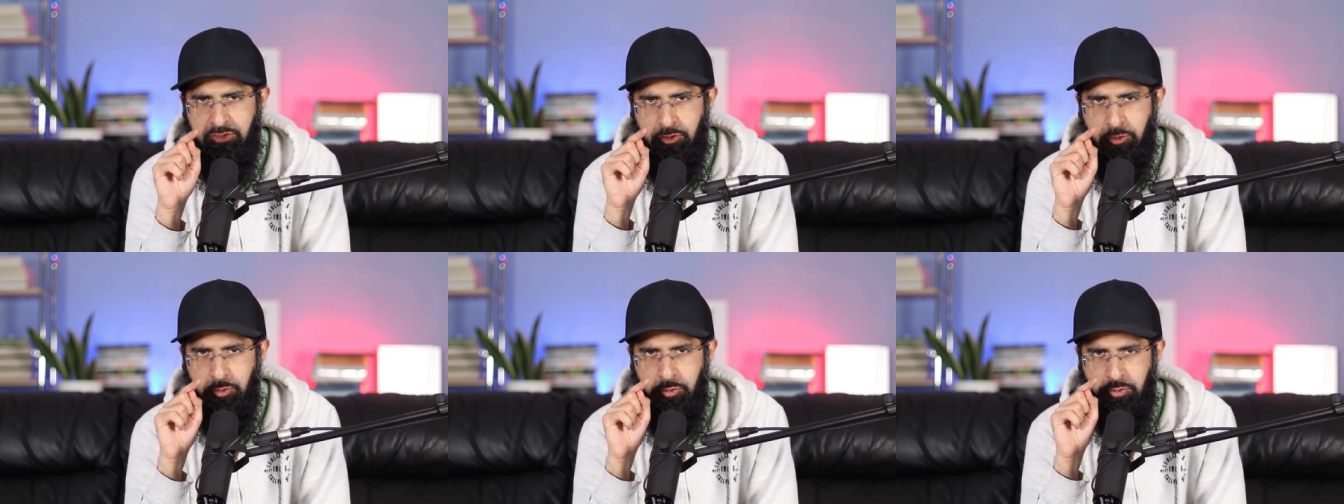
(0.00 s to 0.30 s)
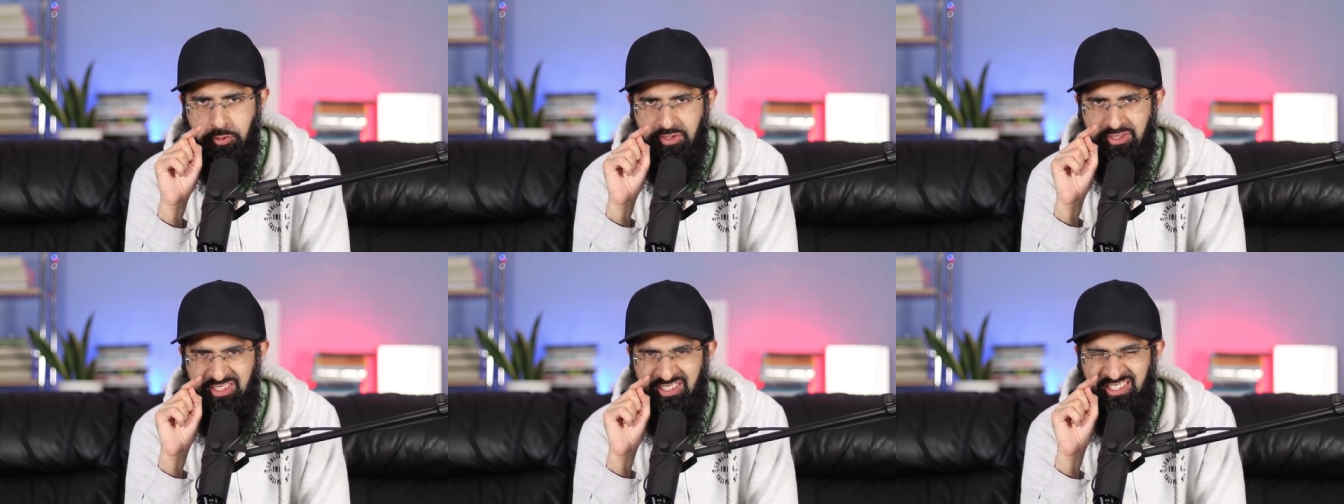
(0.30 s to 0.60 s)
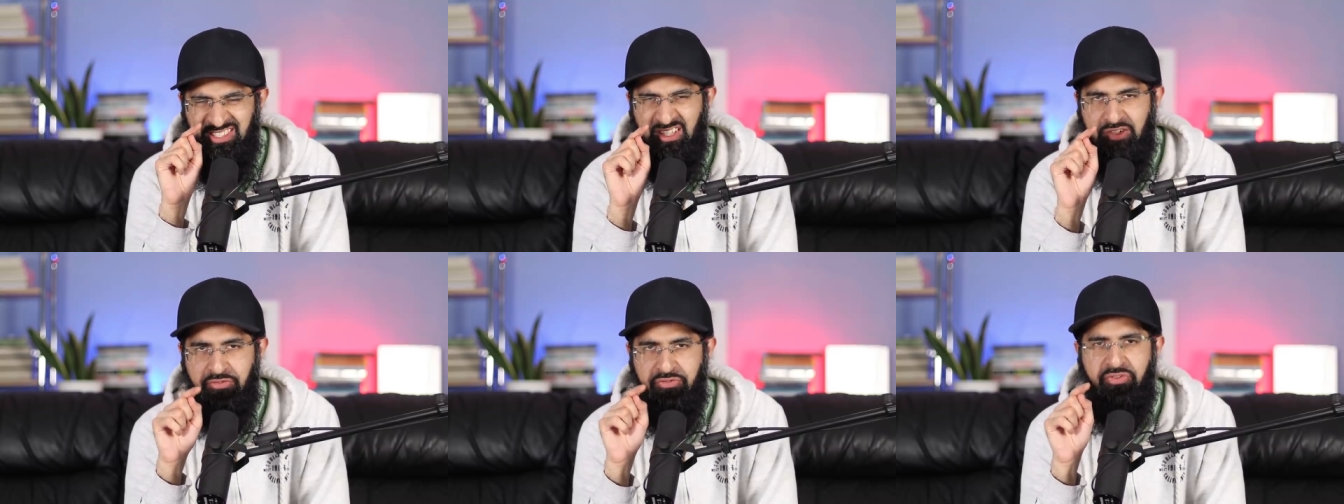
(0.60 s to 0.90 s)
to
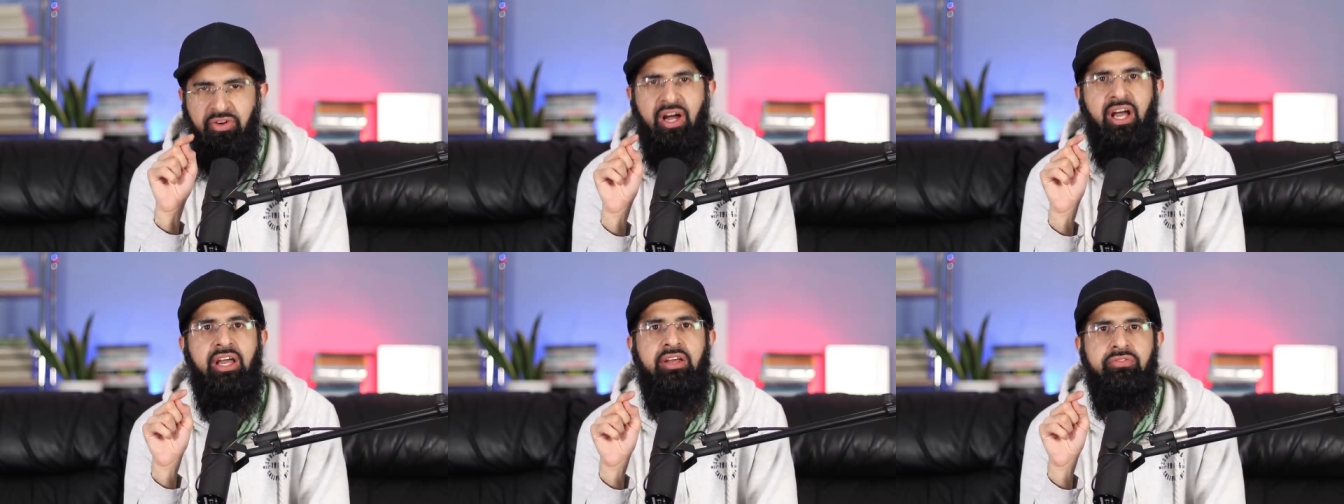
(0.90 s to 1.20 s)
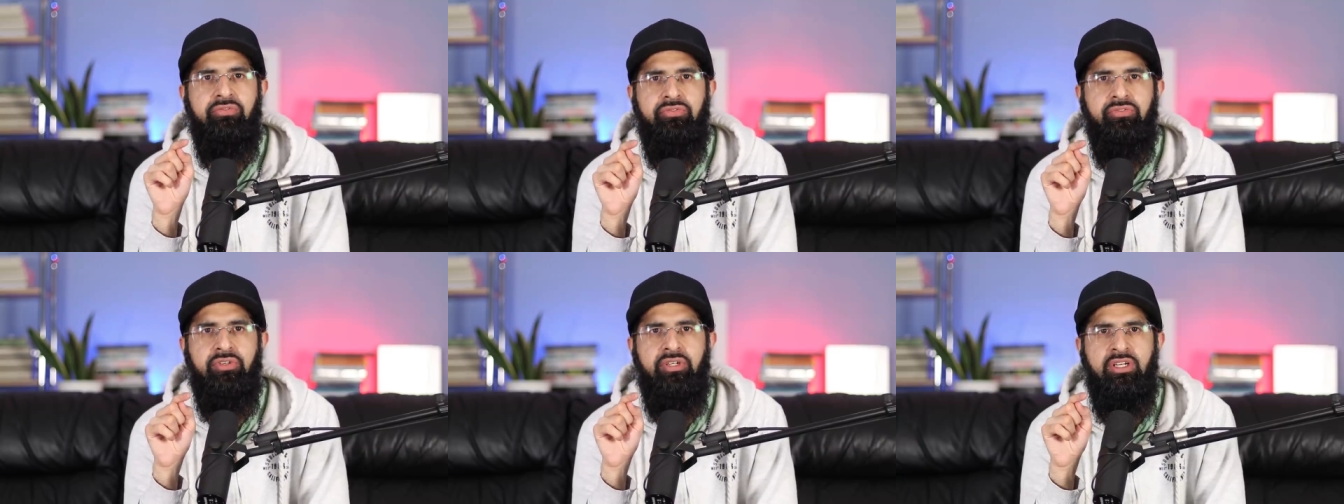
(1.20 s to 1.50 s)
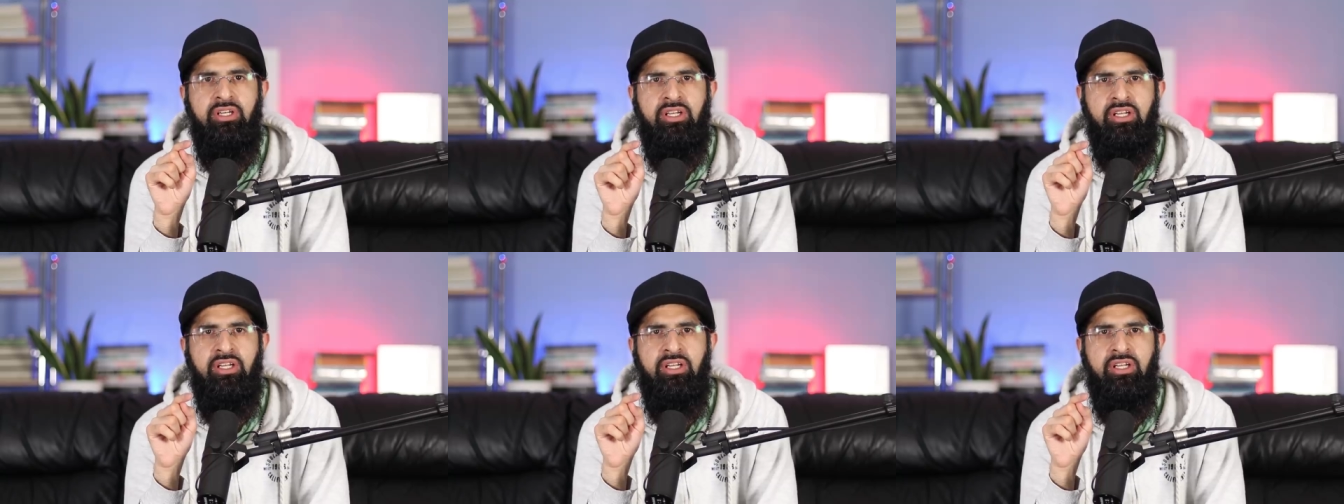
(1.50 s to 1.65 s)
survive,